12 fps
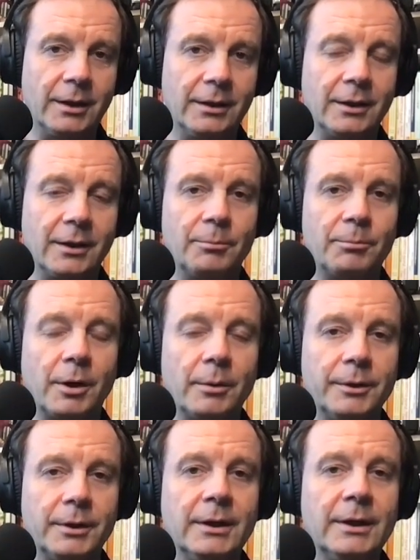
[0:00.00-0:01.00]
There are
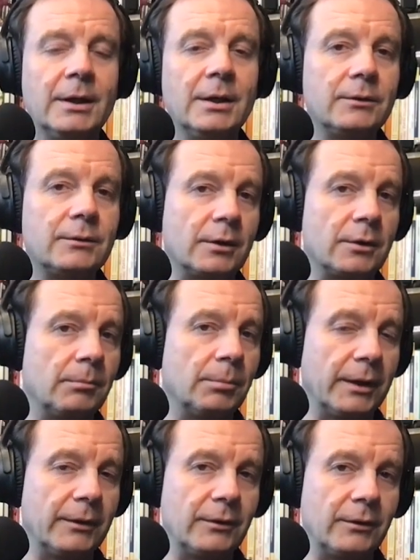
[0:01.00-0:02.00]
probably certain
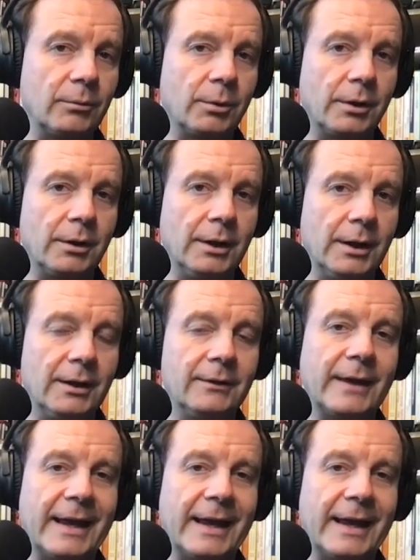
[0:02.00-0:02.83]
places where it is